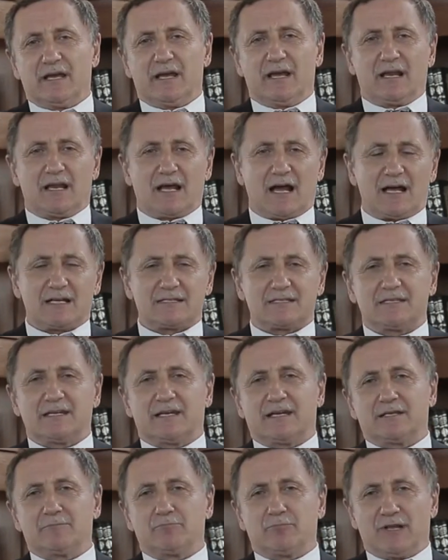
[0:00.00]

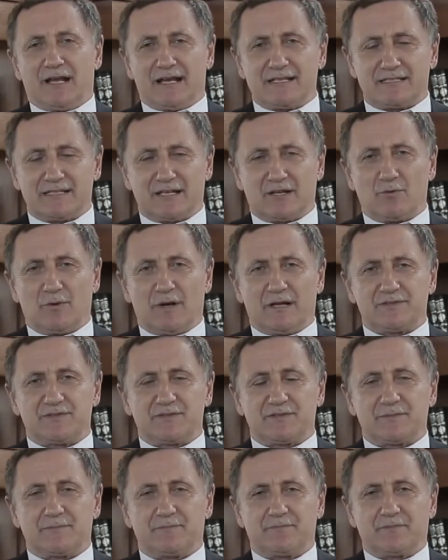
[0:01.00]
elastic and plastic
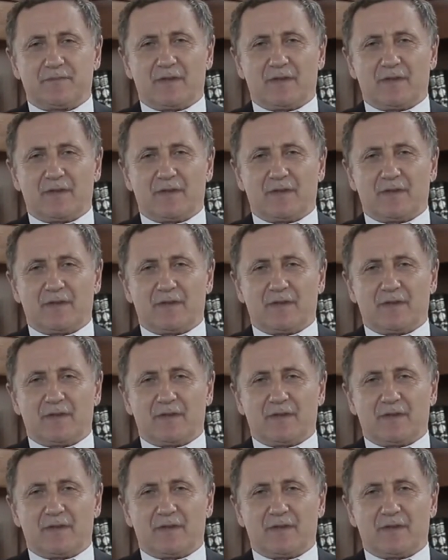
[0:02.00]
ones.